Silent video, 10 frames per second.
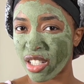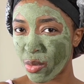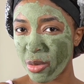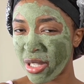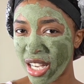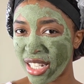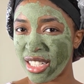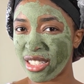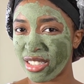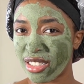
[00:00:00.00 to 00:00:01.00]
Can we be
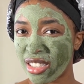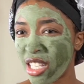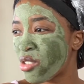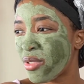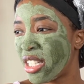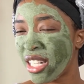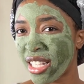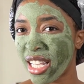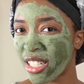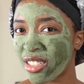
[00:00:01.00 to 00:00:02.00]
honest? It's really not
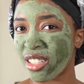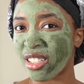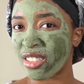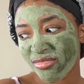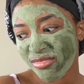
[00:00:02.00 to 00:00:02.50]
that good.